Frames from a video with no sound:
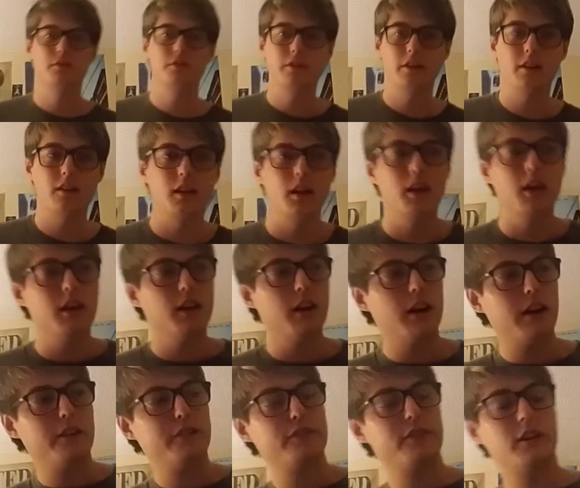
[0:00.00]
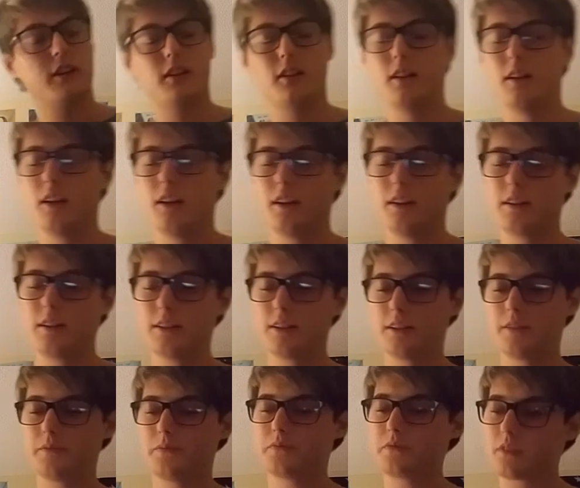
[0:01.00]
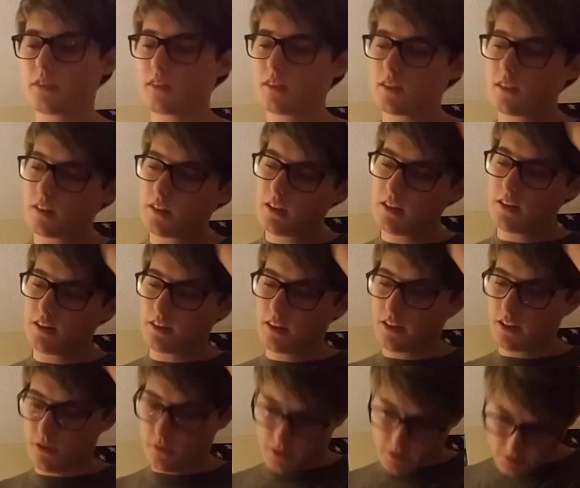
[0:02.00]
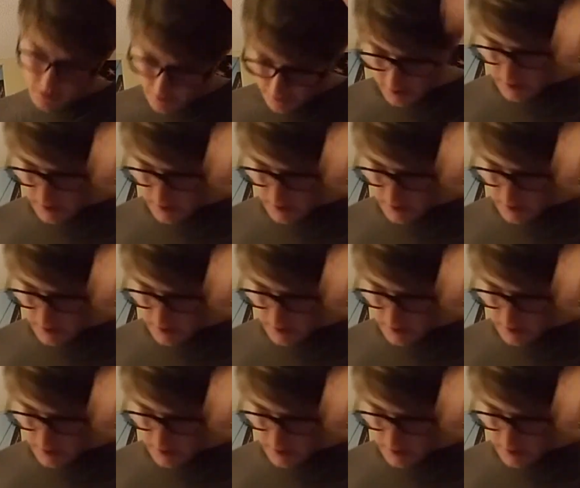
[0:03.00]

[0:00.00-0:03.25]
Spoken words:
fell. I fell, you know. And then Gwen's like,